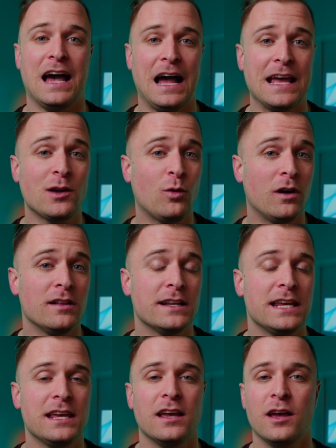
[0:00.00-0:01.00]
high
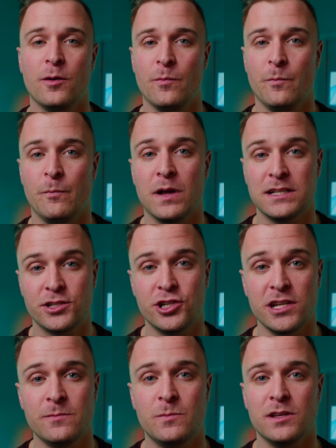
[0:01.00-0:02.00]
quality but
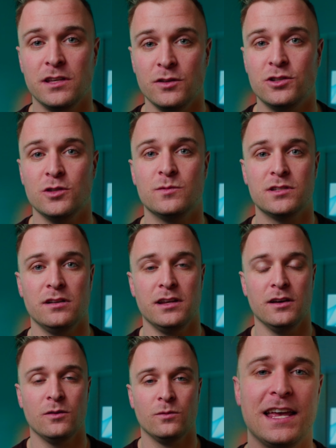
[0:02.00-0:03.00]
cheap YouTube
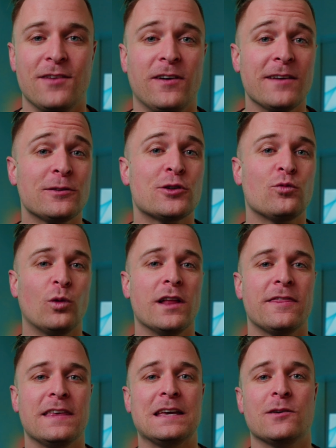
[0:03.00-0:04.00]
studio. If I've learned
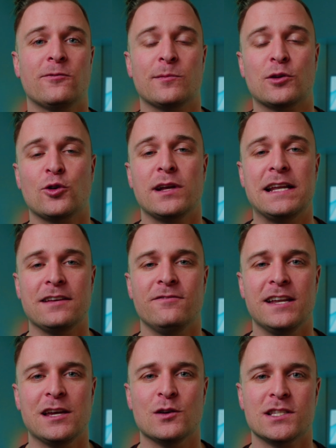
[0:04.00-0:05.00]
one thing from creating
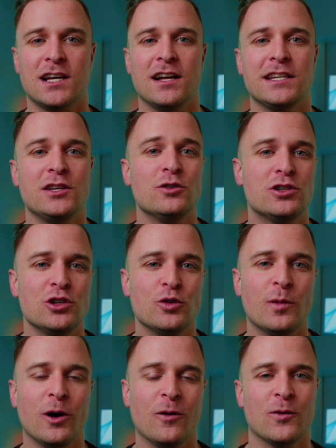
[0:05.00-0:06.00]
videos on
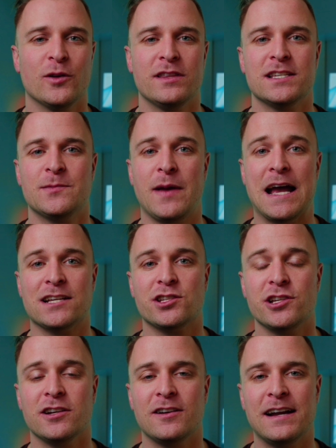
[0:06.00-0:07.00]
YouTube over this past
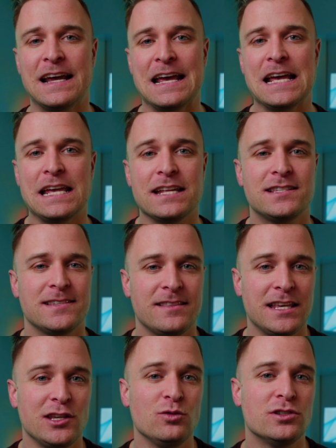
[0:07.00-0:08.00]
year, it's
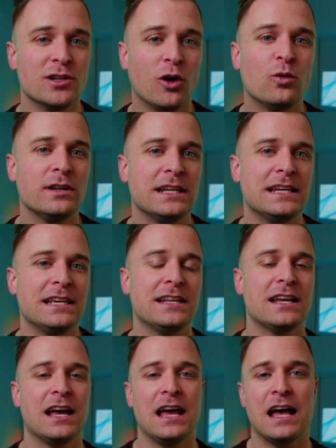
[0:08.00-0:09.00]
that you don't
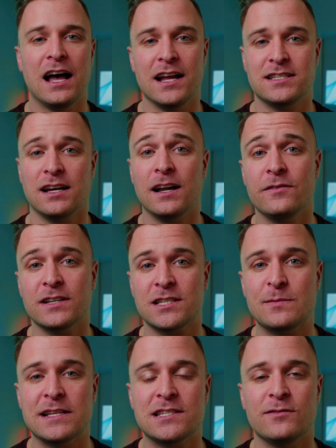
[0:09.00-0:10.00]
need a ton of
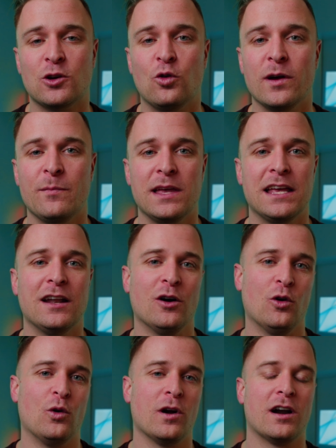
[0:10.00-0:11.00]
expensive equipment
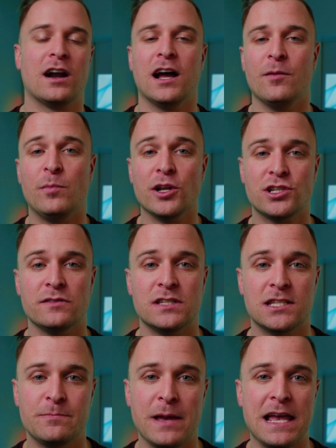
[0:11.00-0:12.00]
or a bunch of
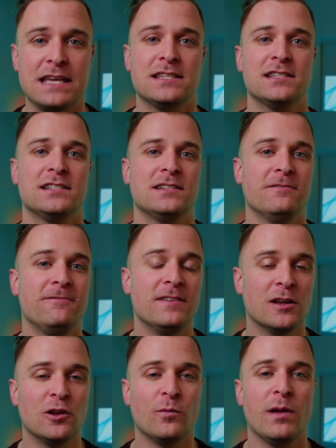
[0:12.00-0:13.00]
space to
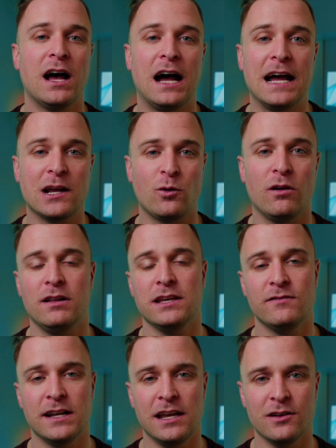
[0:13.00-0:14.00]
film high quality
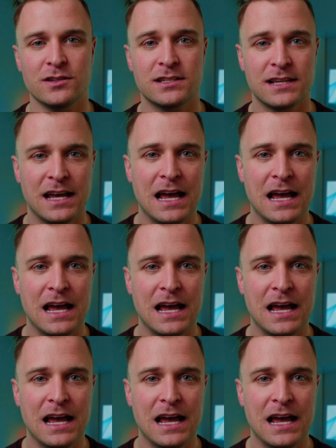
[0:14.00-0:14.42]
videos.